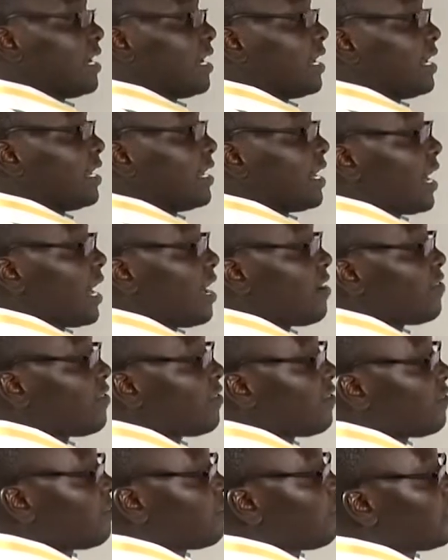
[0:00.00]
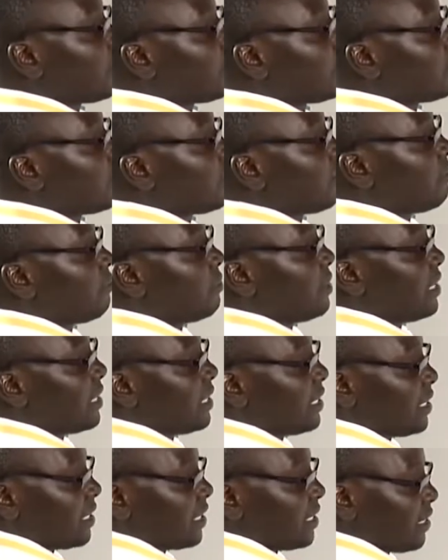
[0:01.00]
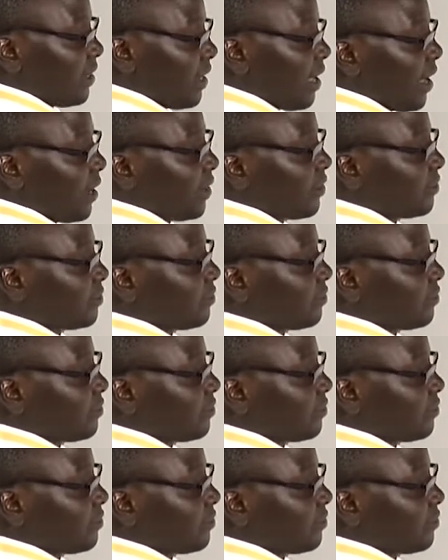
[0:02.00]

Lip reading: and I have point B there.